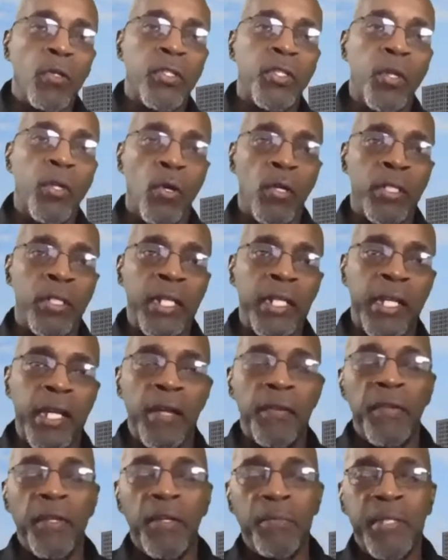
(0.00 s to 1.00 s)
doors and
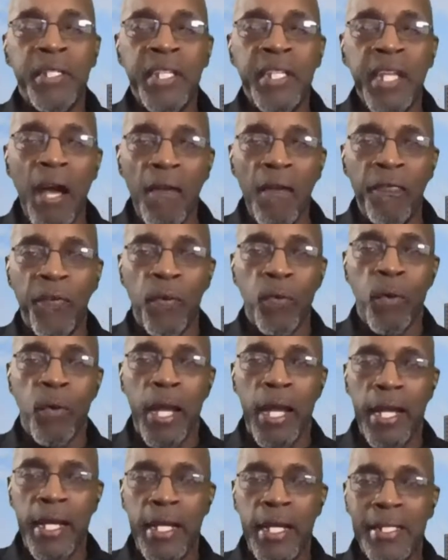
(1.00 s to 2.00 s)
give themselves a
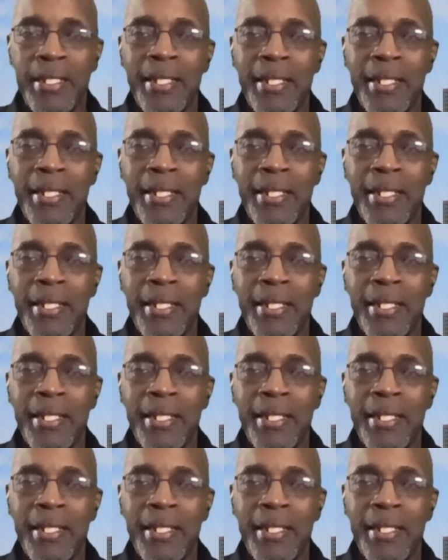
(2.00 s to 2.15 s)
raise,